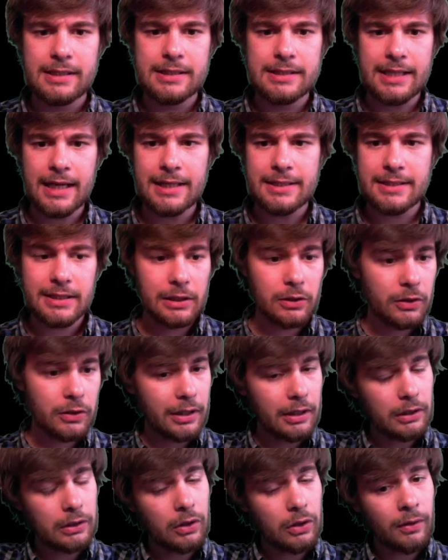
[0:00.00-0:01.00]
It's actually
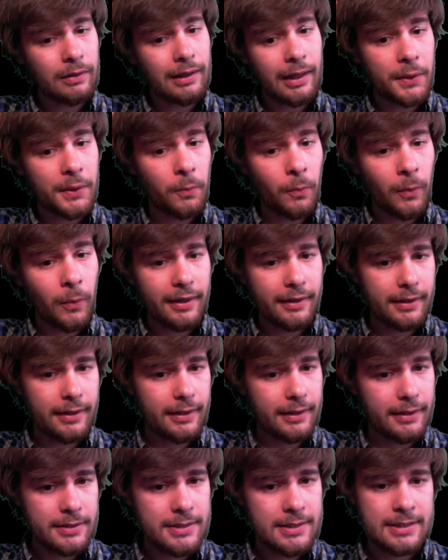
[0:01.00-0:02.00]
looking a lot like
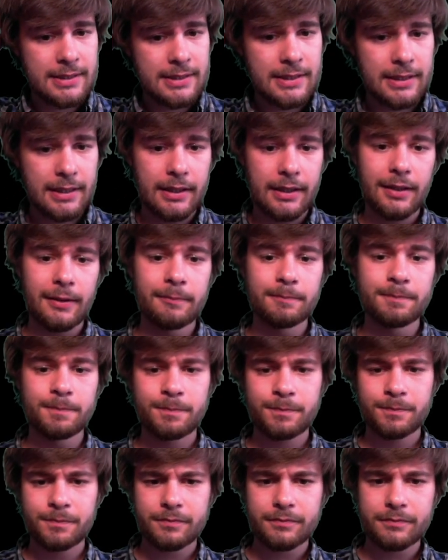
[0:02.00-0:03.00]
Wirecast. Um,